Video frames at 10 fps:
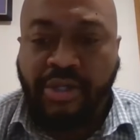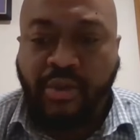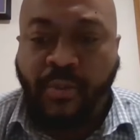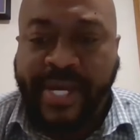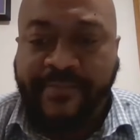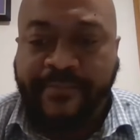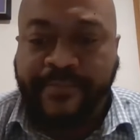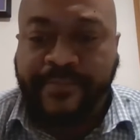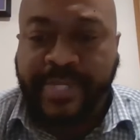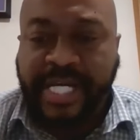weep
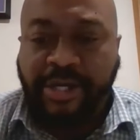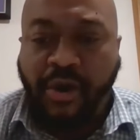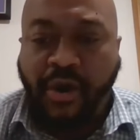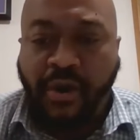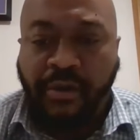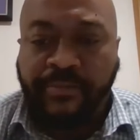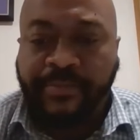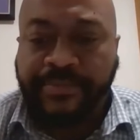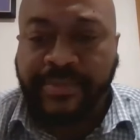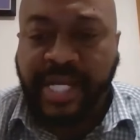and how
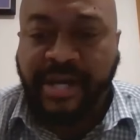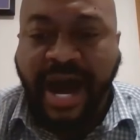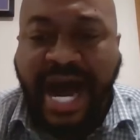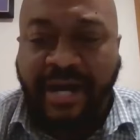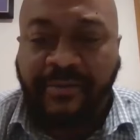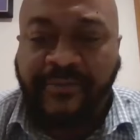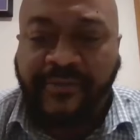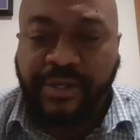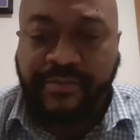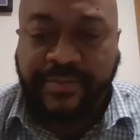and how
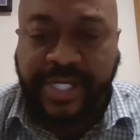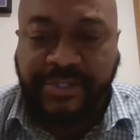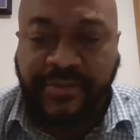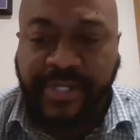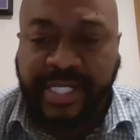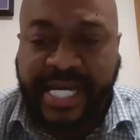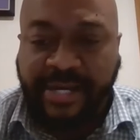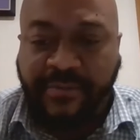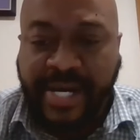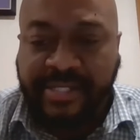for your misery that
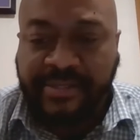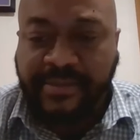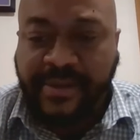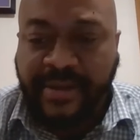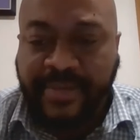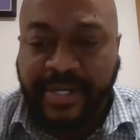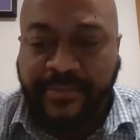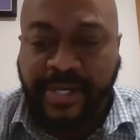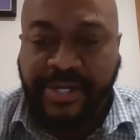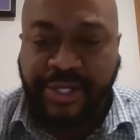are about coming
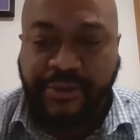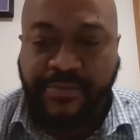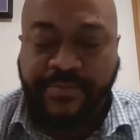upon you.